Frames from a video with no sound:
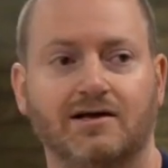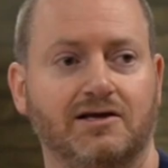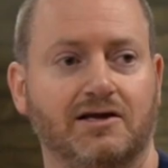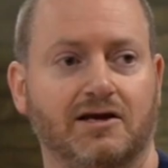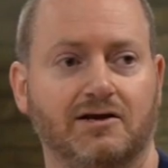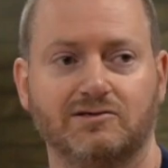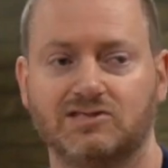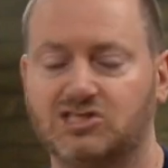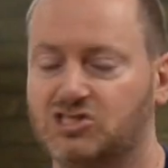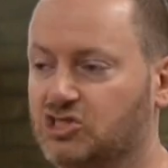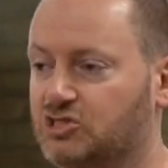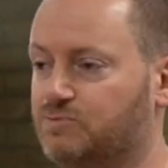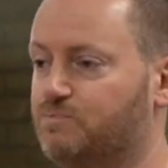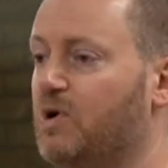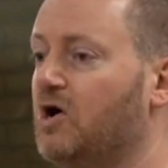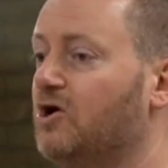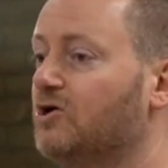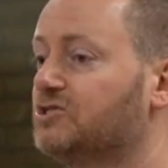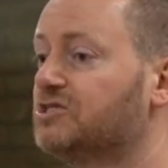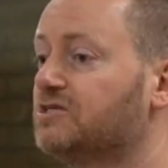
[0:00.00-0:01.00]
It's just
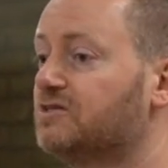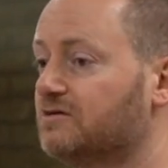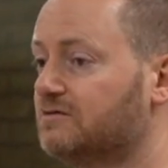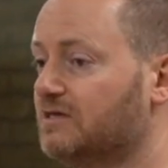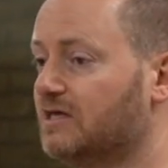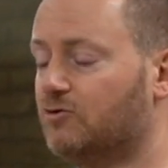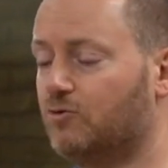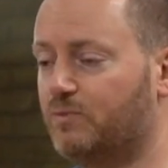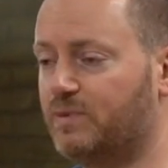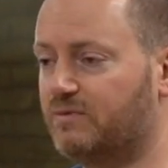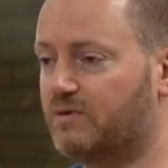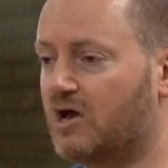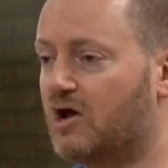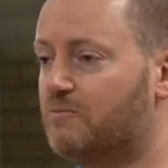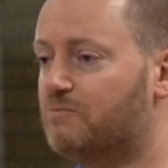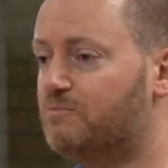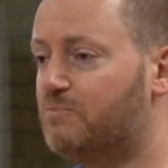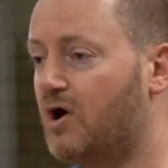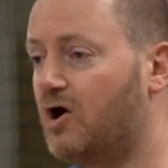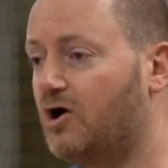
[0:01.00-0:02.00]
it'll
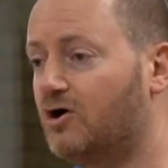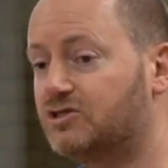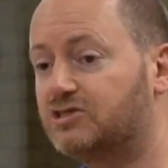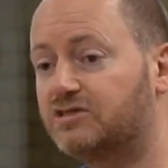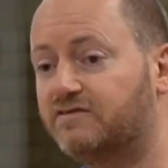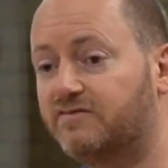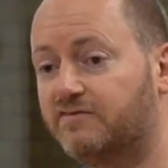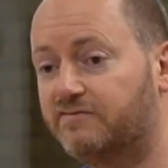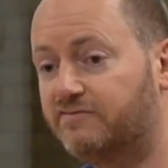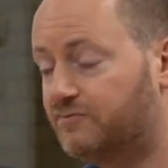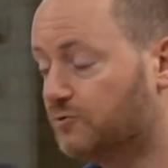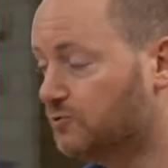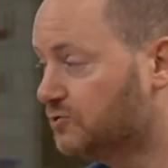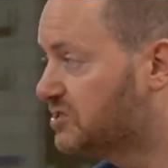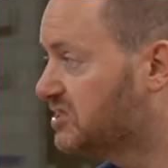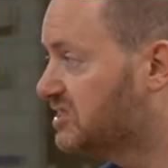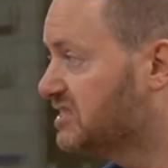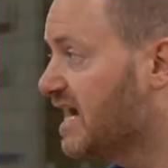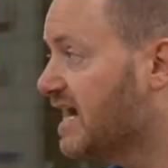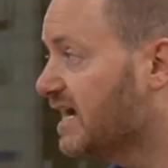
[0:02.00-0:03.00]
become part of the full
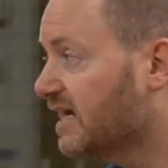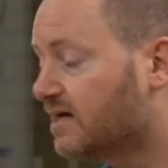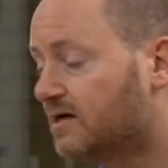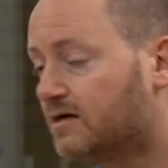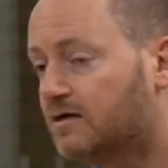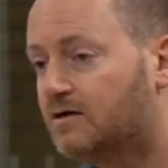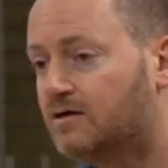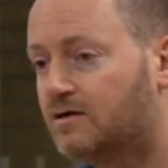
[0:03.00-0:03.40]
stack